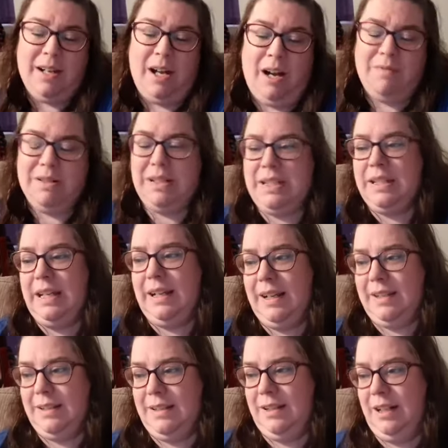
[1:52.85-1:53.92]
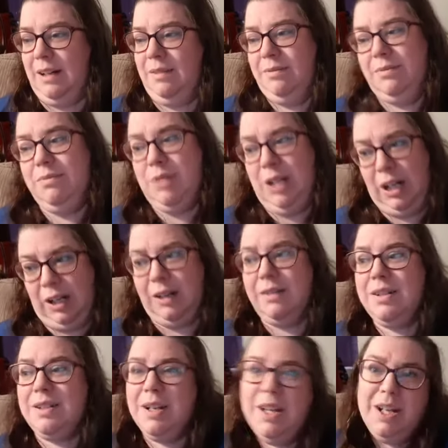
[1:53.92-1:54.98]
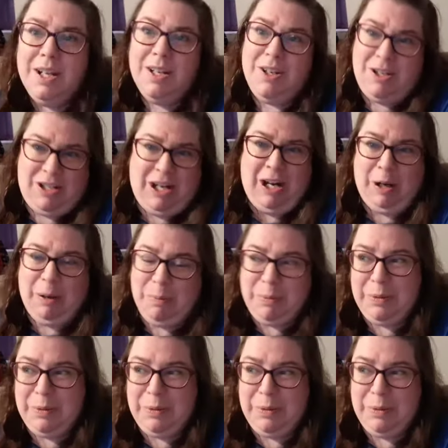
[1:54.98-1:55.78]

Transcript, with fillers: obviously, because you know dart sharp,